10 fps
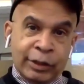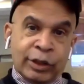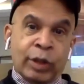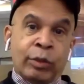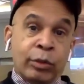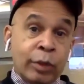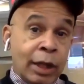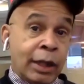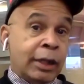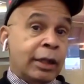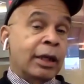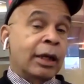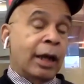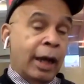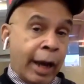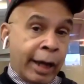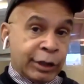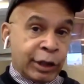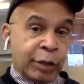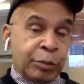And so we're really
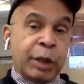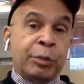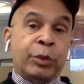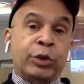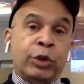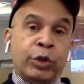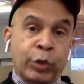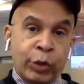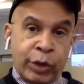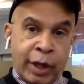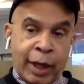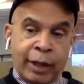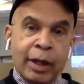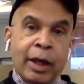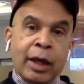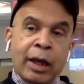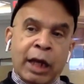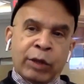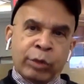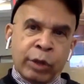asking people to do that
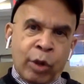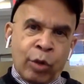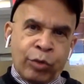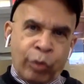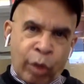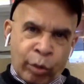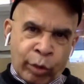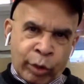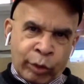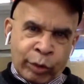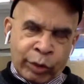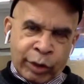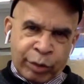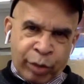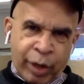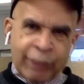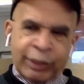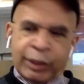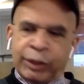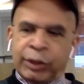as we go forward with this
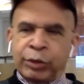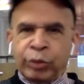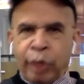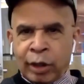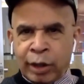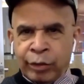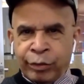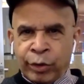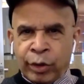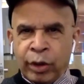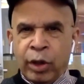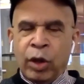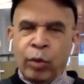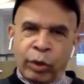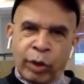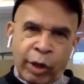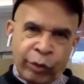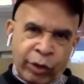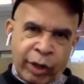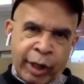process of struggling for
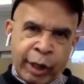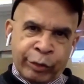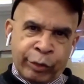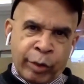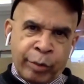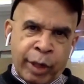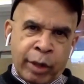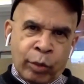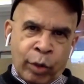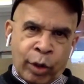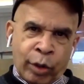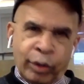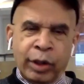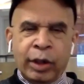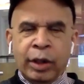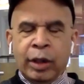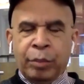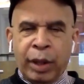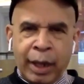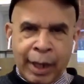100 days for a better world,
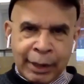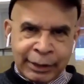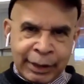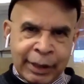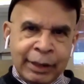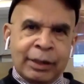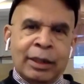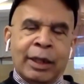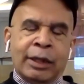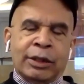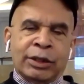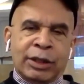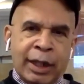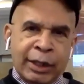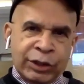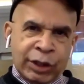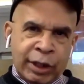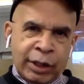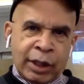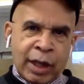passing the
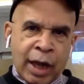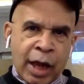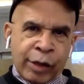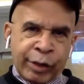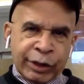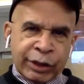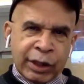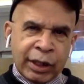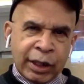legislation in the Congress,